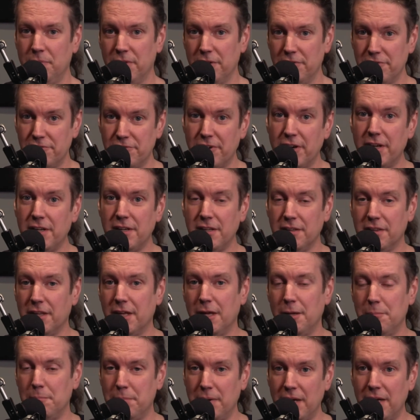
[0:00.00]
finding
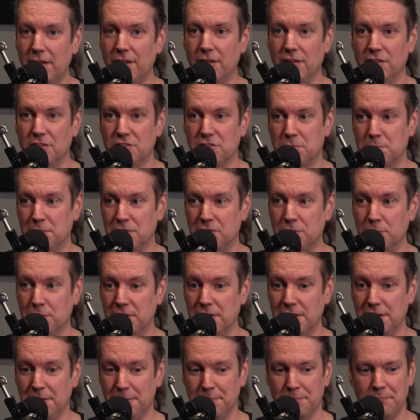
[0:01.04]
that balance
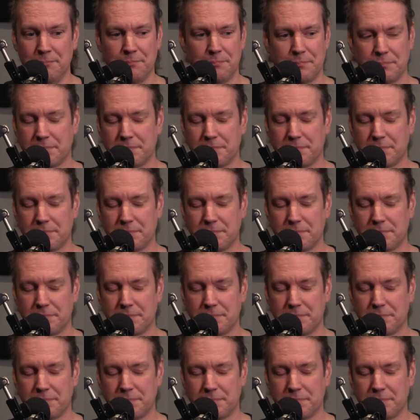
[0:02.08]
between,